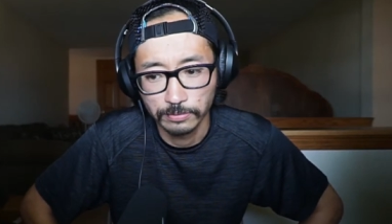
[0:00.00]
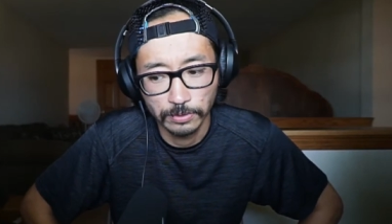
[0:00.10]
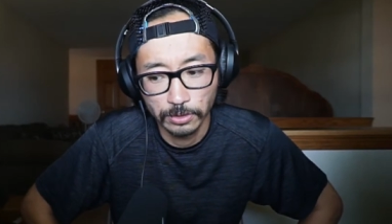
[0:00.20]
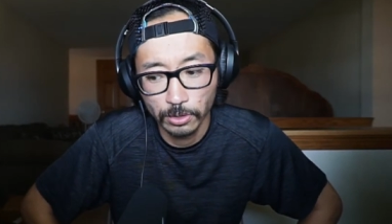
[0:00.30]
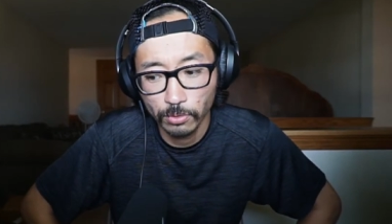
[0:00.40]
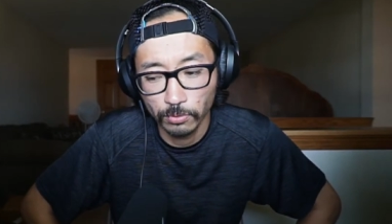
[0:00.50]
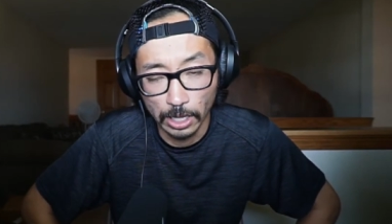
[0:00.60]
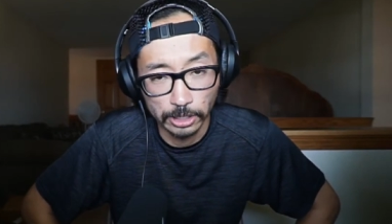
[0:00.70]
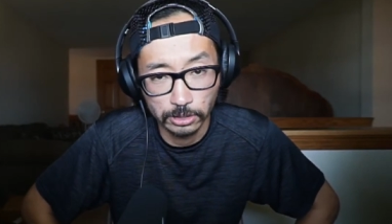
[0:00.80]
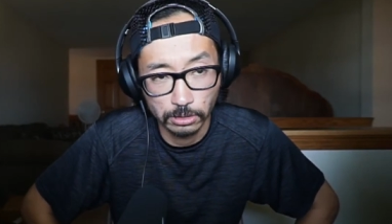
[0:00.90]
for no
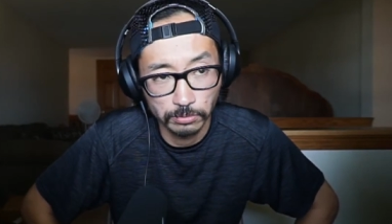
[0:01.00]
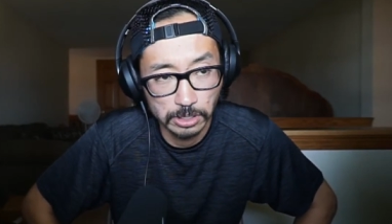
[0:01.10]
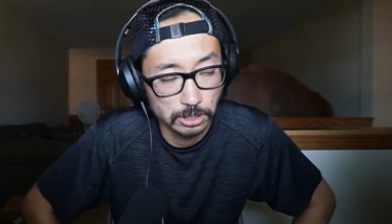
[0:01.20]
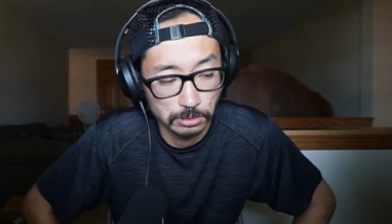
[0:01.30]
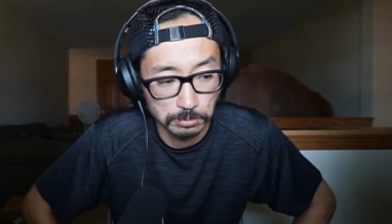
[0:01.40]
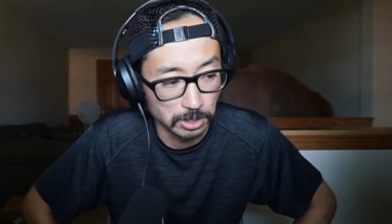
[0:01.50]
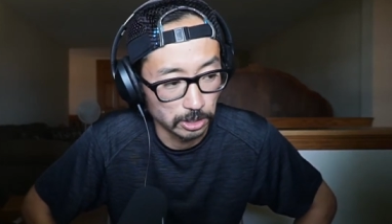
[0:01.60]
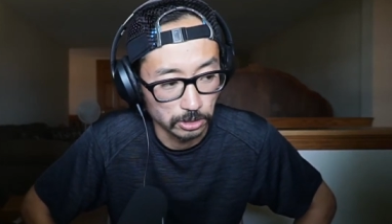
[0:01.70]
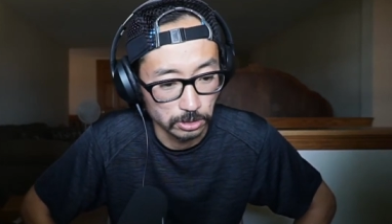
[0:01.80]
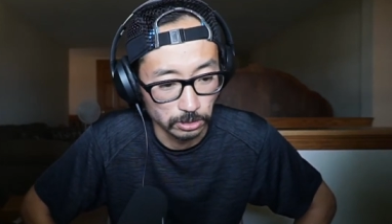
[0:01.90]
logical reason, but I
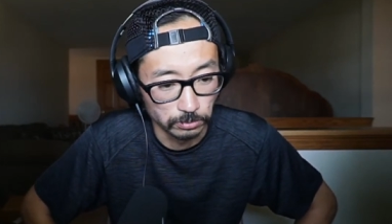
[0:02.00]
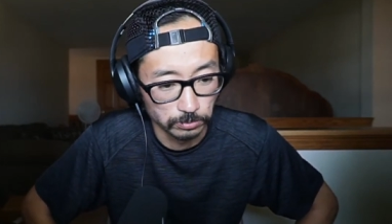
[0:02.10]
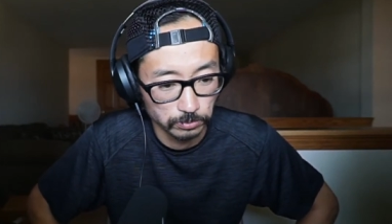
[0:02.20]
just do.